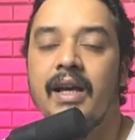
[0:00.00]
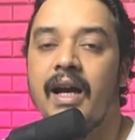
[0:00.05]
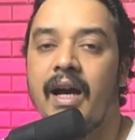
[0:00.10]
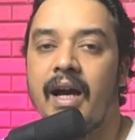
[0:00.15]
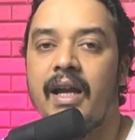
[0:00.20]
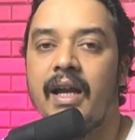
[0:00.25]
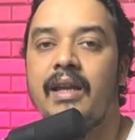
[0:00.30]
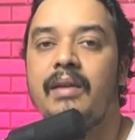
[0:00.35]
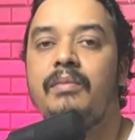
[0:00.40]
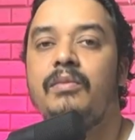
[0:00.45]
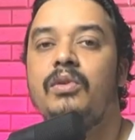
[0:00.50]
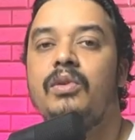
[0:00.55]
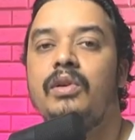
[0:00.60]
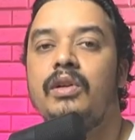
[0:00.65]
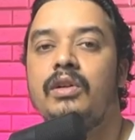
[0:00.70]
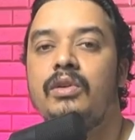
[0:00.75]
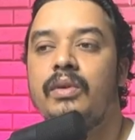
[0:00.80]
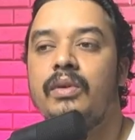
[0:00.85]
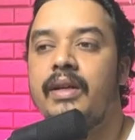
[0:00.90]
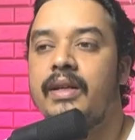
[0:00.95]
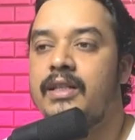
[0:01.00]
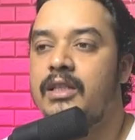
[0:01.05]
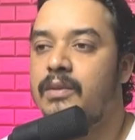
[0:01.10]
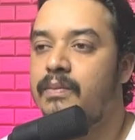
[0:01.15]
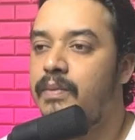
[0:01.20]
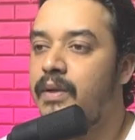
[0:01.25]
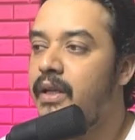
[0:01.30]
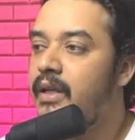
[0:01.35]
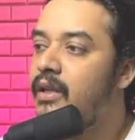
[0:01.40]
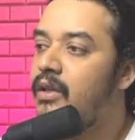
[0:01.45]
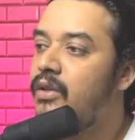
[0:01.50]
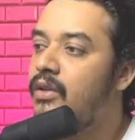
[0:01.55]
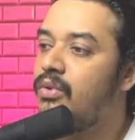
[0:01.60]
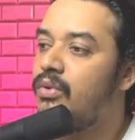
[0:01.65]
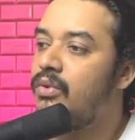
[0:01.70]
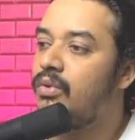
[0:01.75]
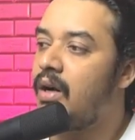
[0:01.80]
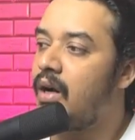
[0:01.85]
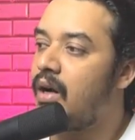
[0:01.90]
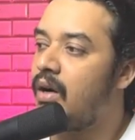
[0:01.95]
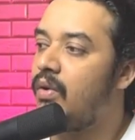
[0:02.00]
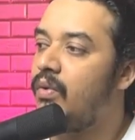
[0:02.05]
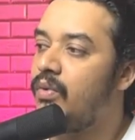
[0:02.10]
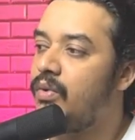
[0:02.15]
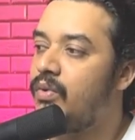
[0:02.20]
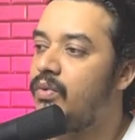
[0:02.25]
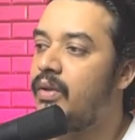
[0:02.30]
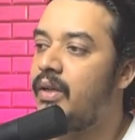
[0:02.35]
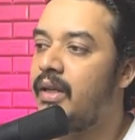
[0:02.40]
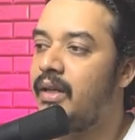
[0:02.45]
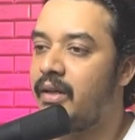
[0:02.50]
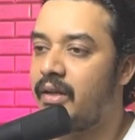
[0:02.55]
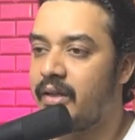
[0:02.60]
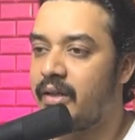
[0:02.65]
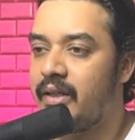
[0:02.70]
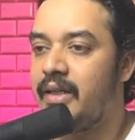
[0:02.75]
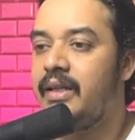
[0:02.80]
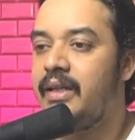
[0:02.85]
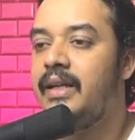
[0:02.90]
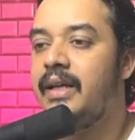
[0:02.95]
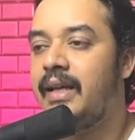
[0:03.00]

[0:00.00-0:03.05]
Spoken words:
I am going to explain you how you can read,